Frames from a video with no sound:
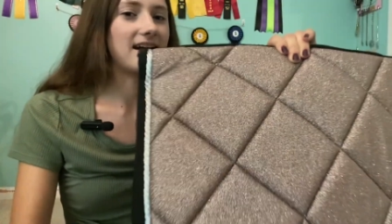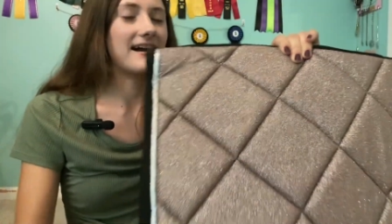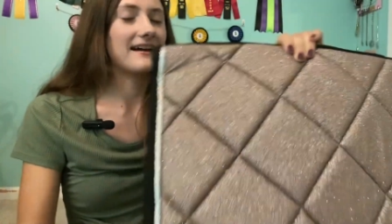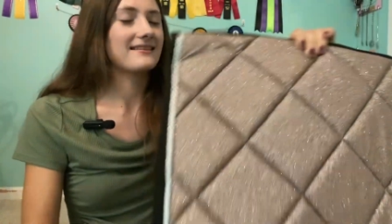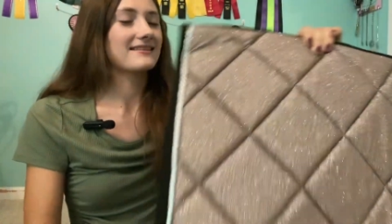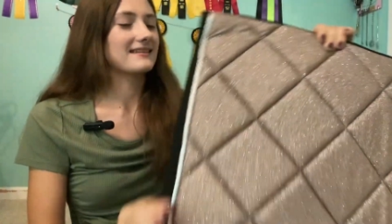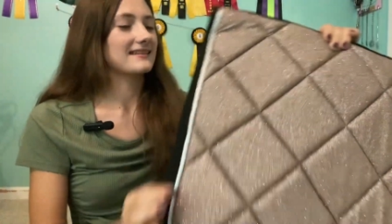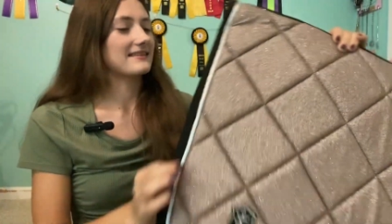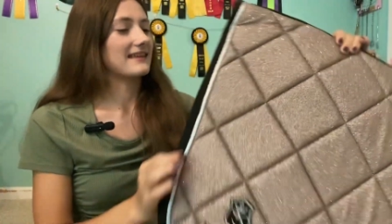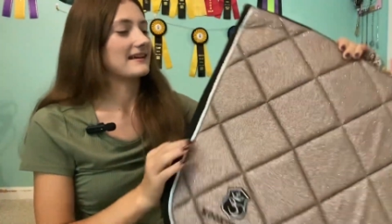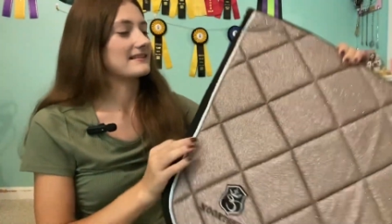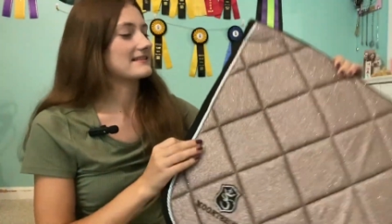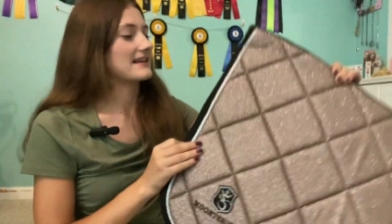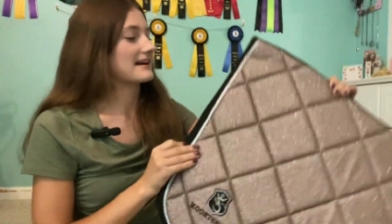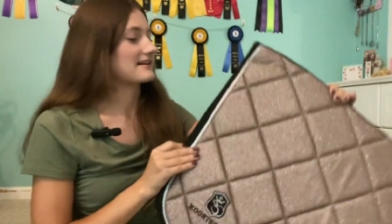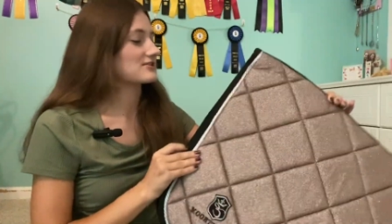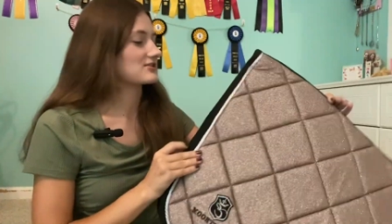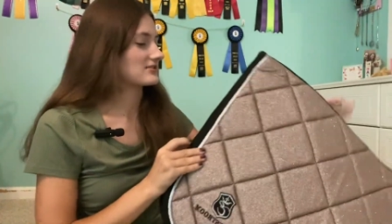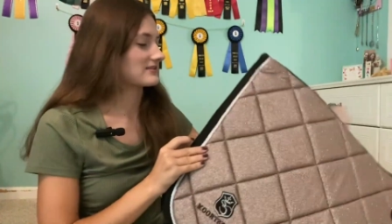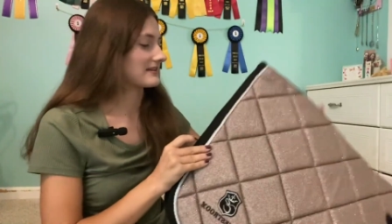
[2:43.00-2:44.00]
I think that's
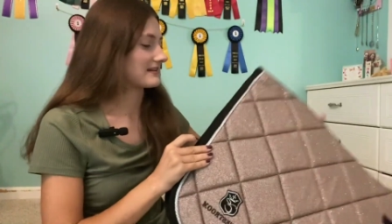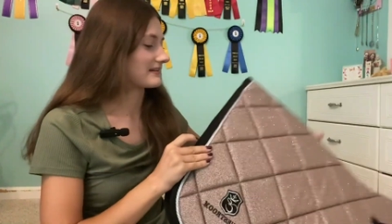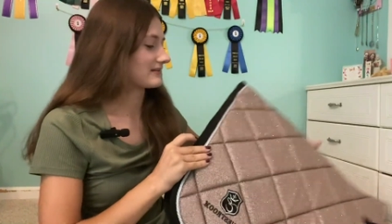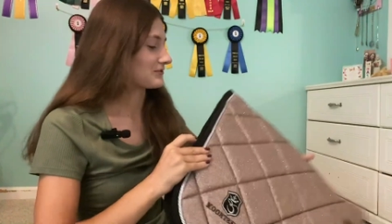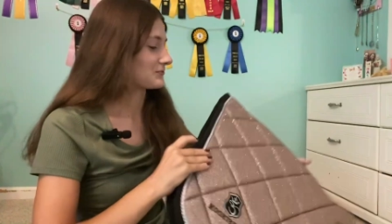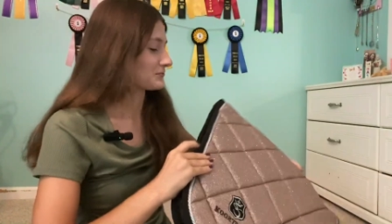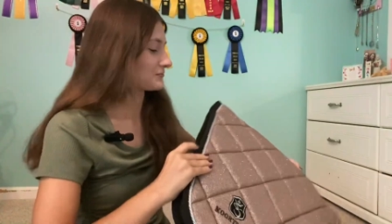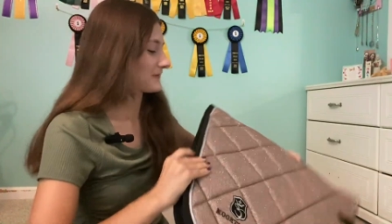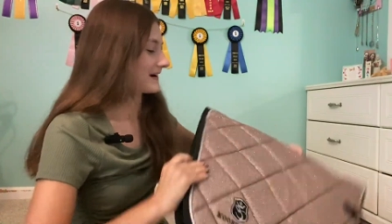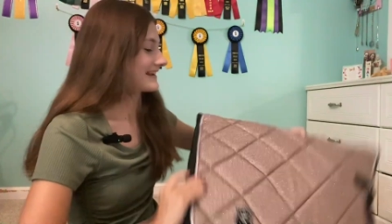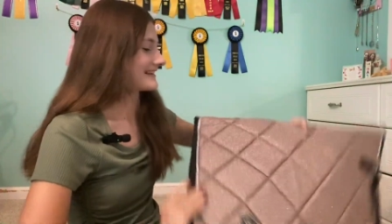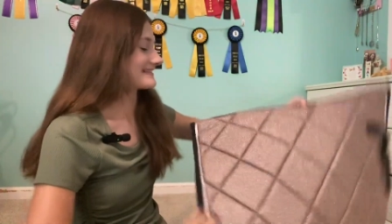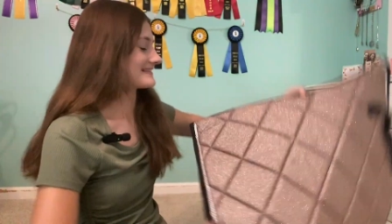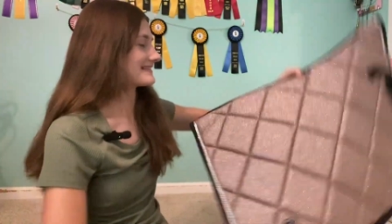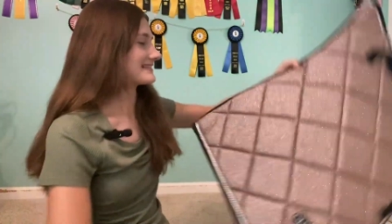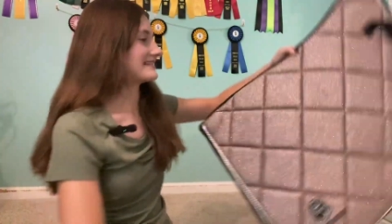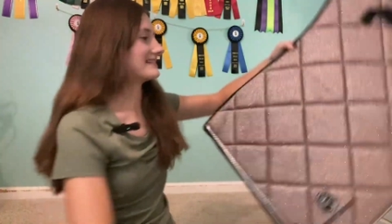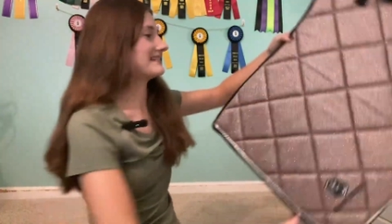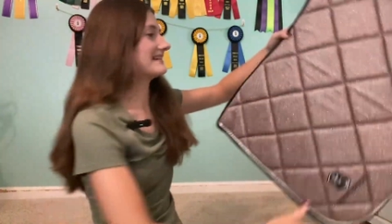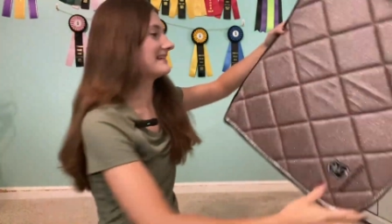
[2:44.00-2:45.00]
actually great.
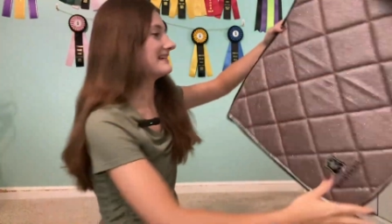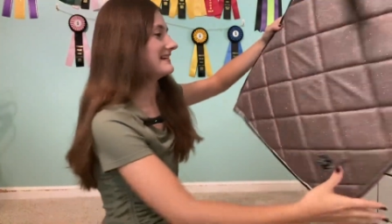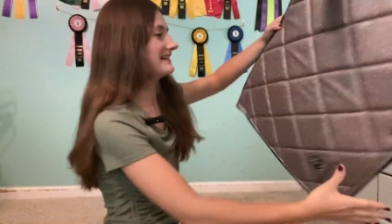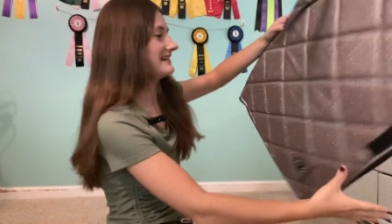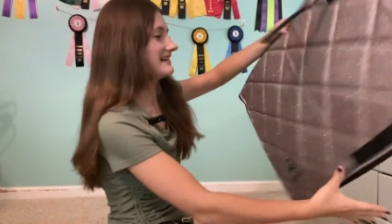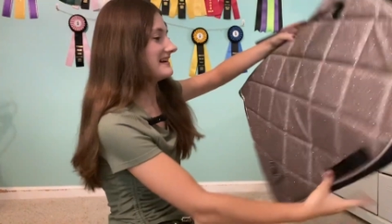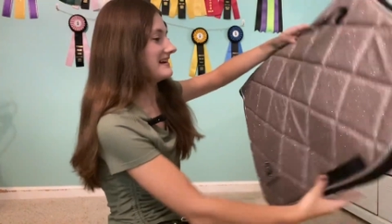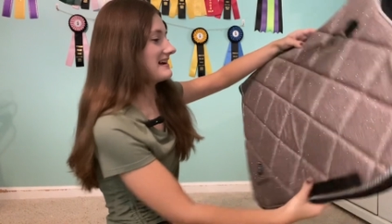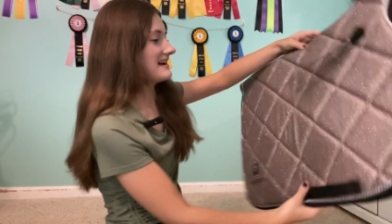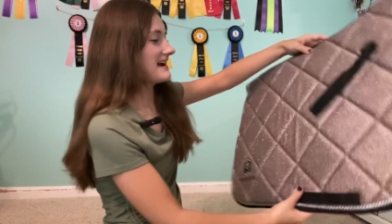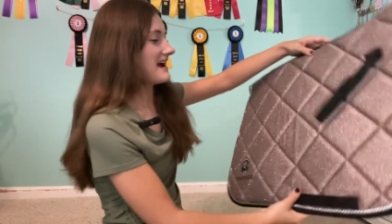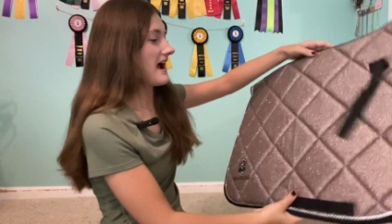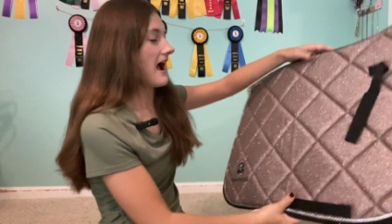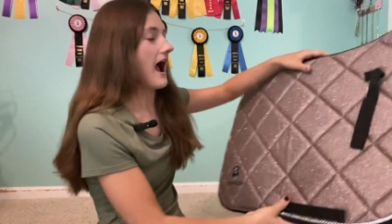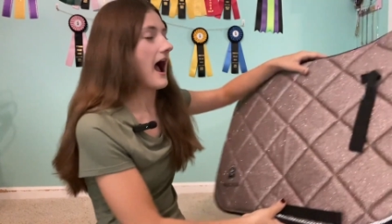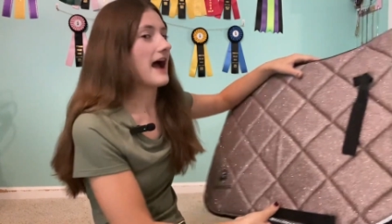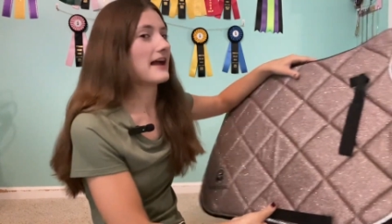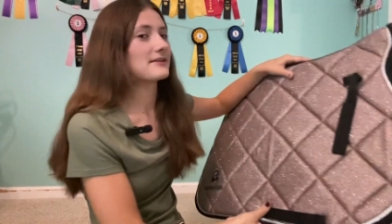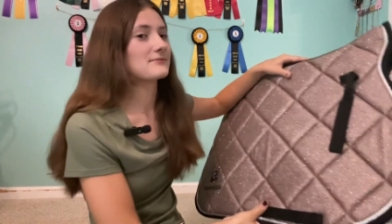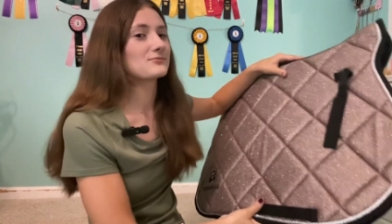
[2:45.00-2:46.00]

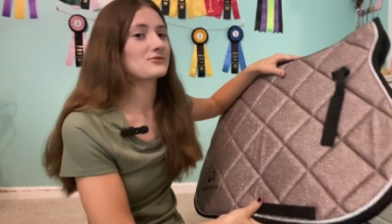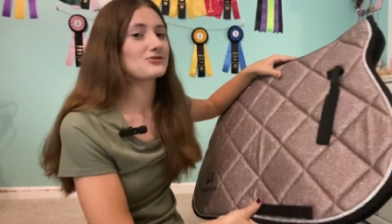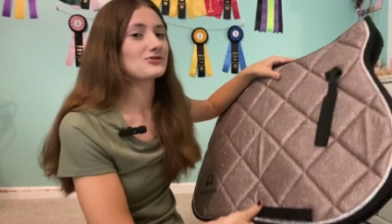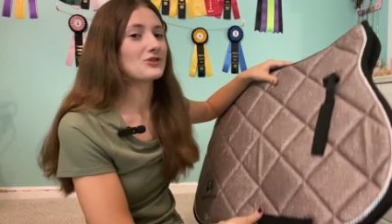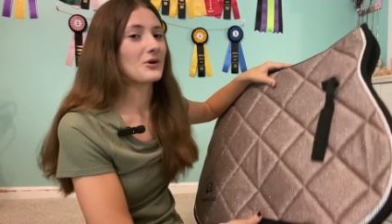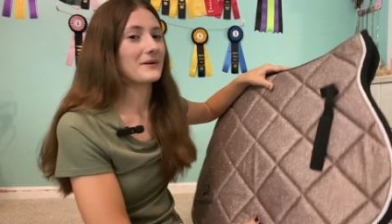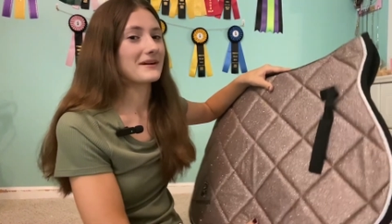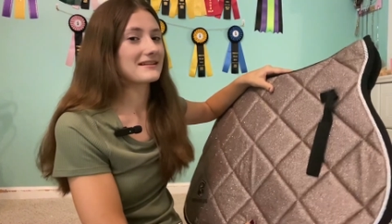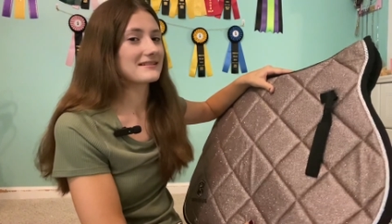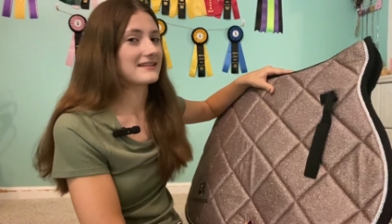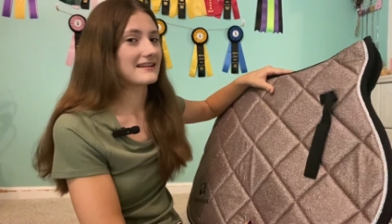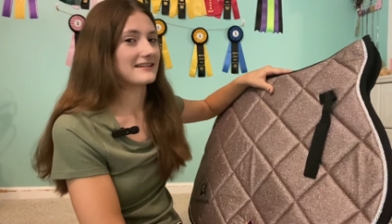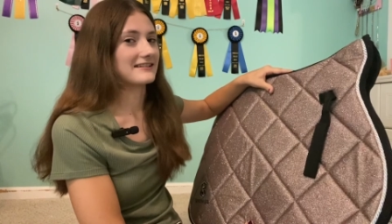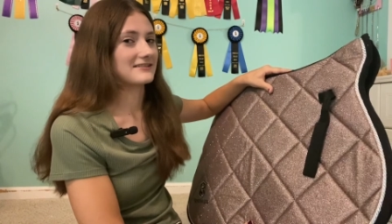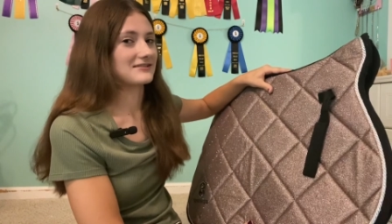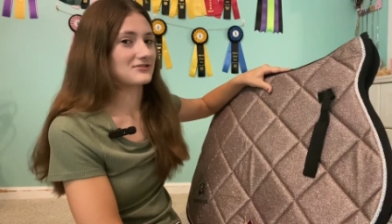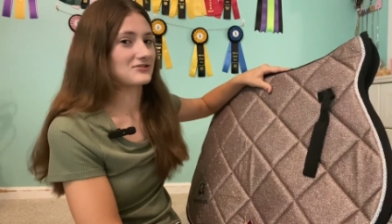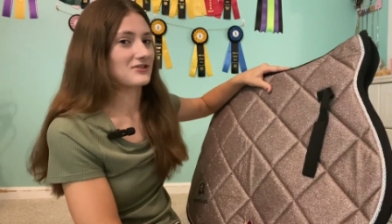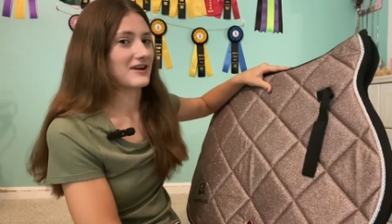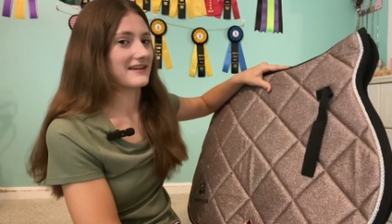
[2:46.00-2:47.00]
I am so excited
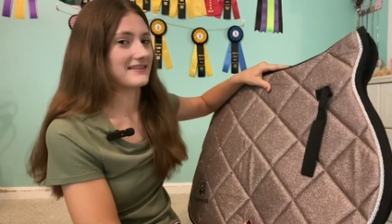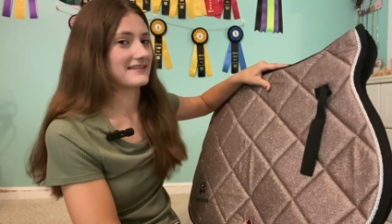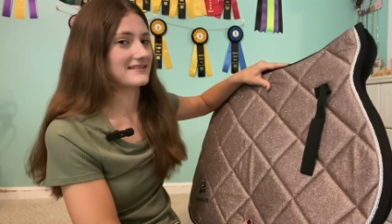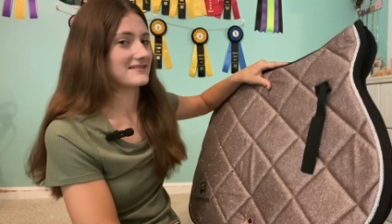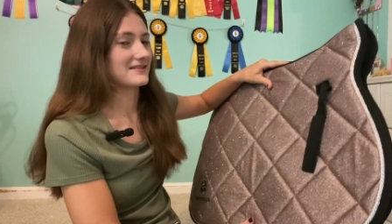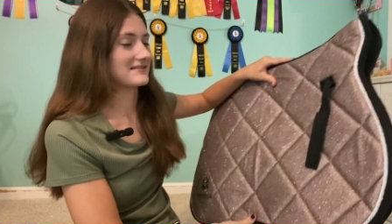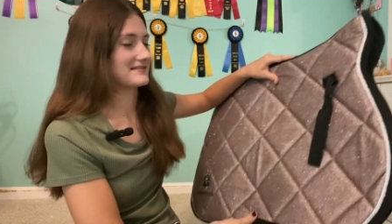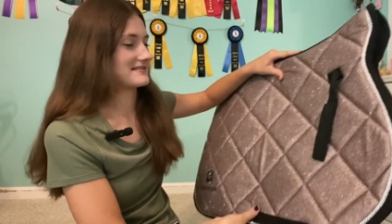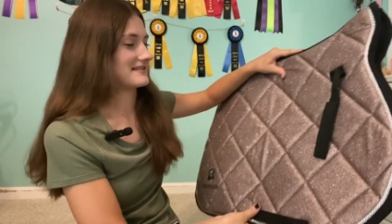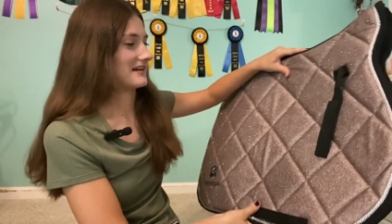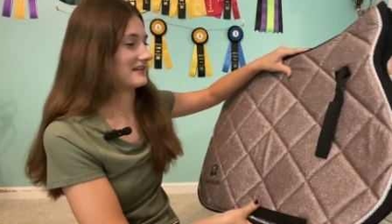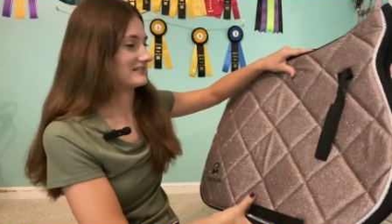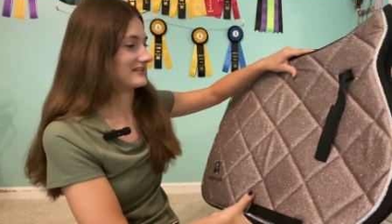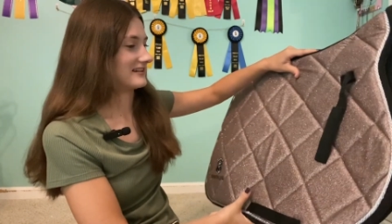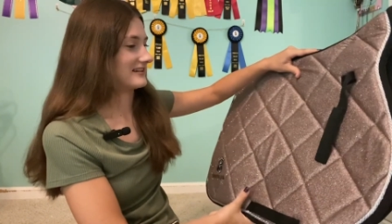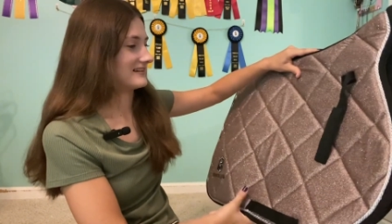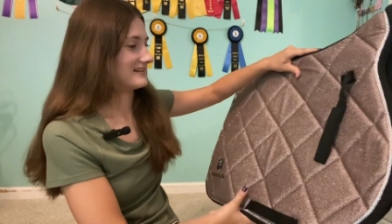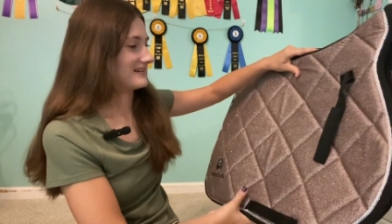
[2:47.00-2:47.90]
to try this on Zelda.